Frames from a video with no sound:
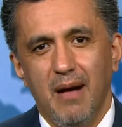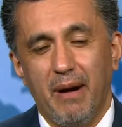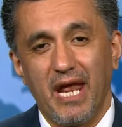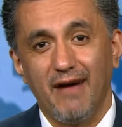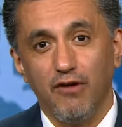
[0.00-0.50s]

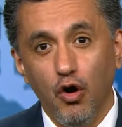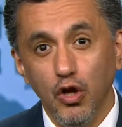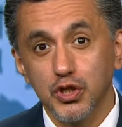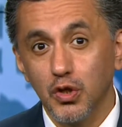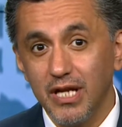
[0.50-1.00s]
but have
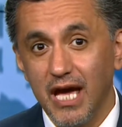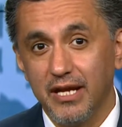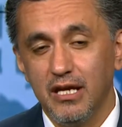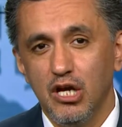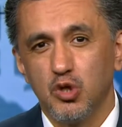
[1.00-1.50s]
also
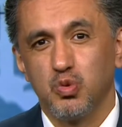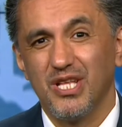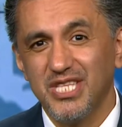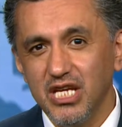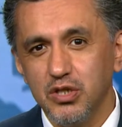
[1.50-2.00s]
led to
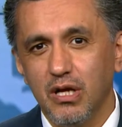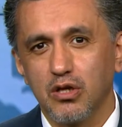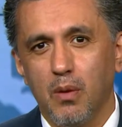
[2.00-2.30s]
additional